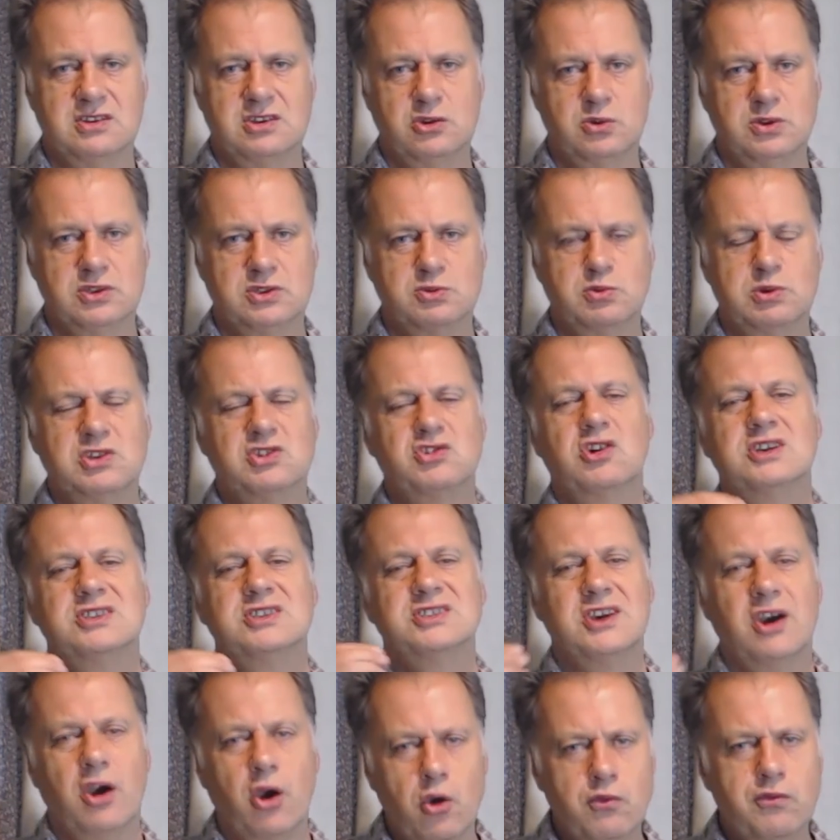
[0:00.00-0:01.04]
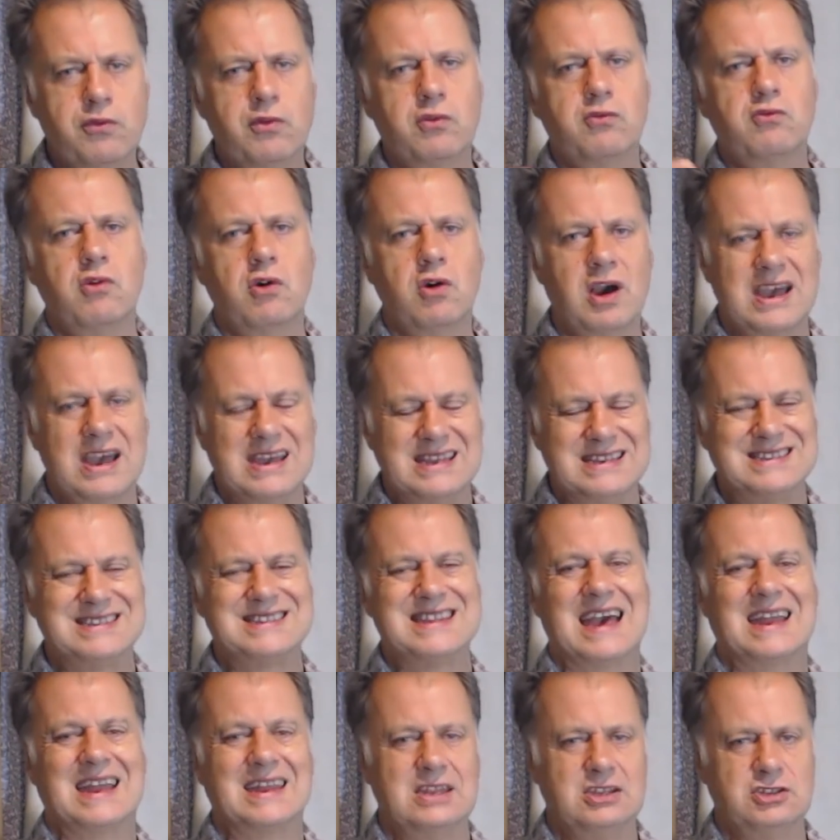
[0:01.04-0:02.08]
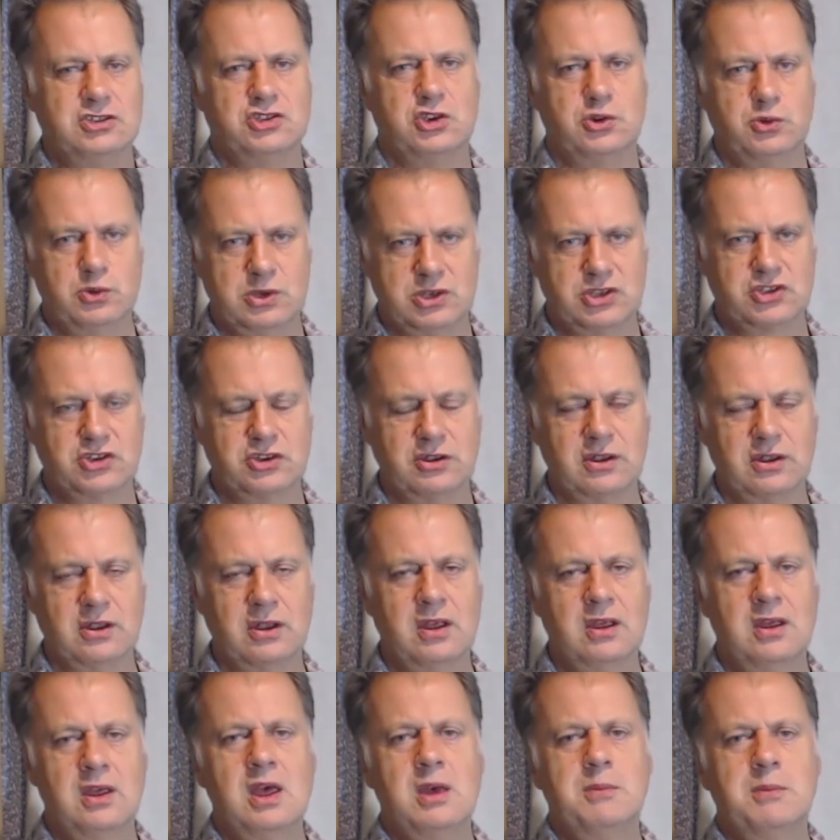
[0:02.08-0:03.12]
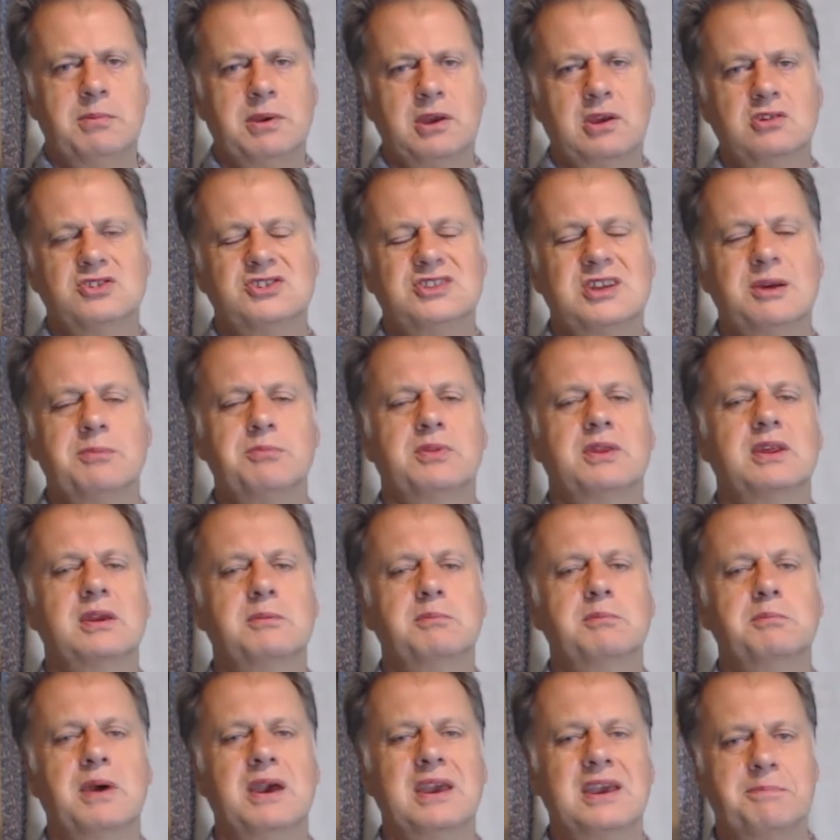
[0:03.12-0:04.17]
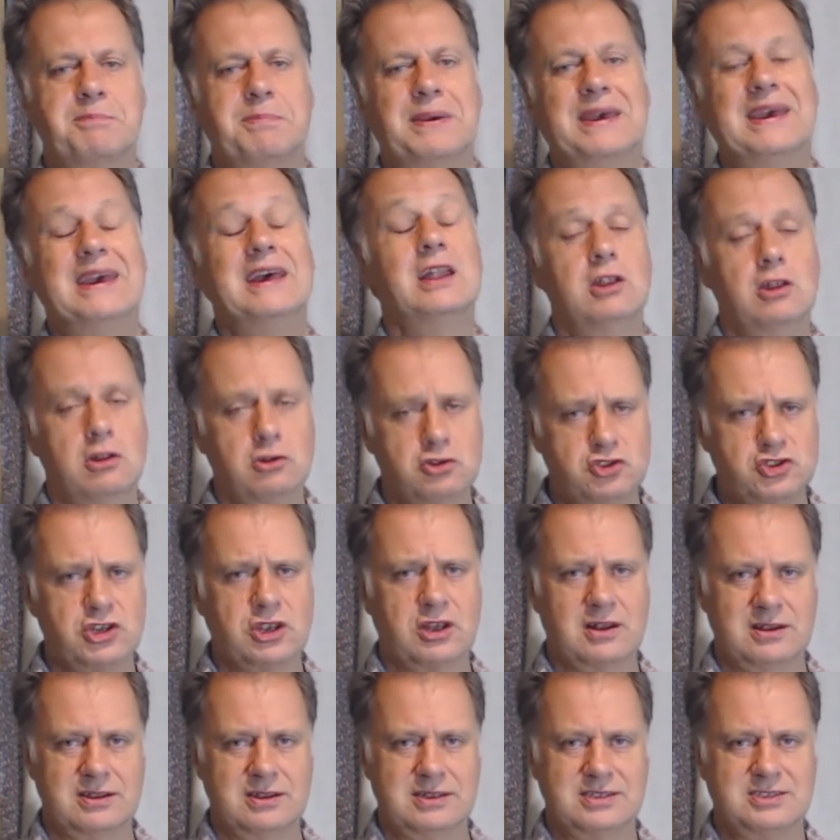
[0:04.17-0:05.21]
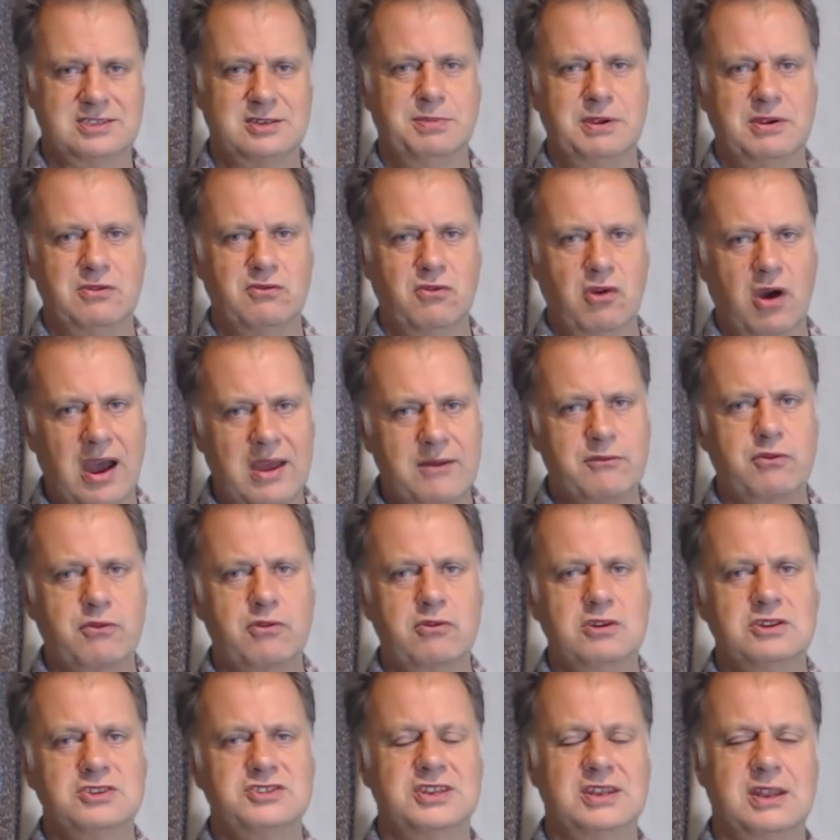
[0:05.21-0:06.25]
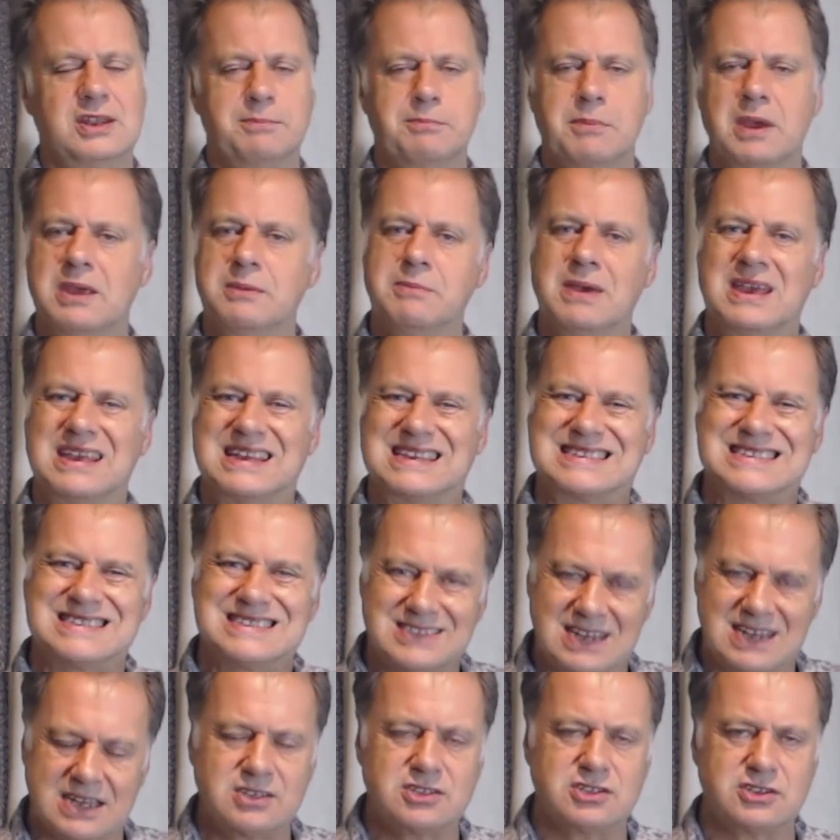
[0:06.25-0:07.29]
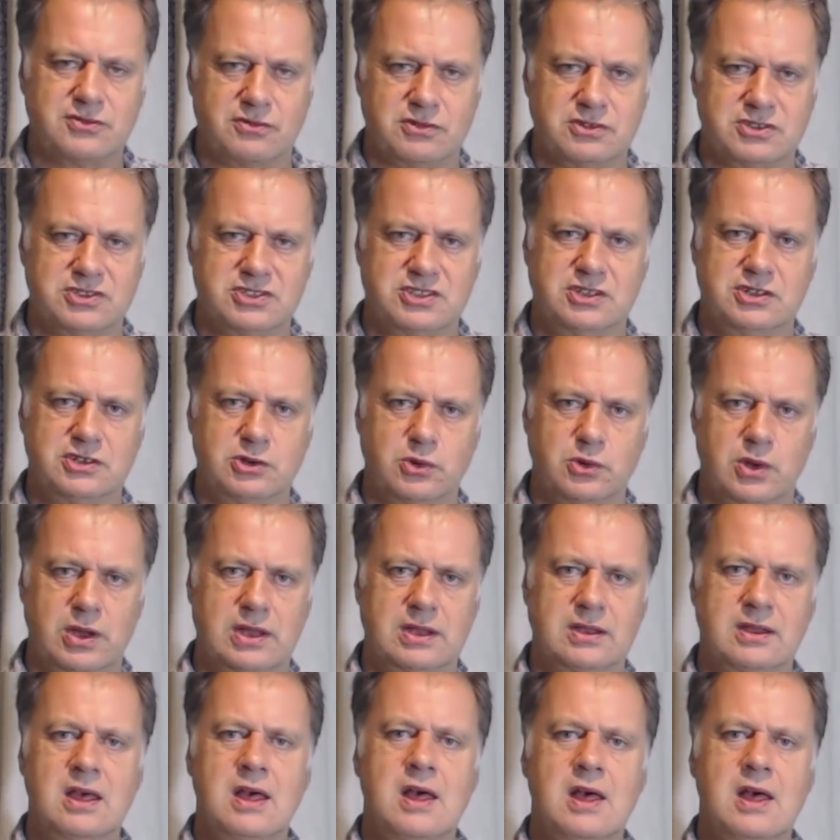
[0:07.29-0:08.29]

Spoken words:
to do, is we try to override that intuition, because something may appear logically to be right for us and it may make sense for us to do it.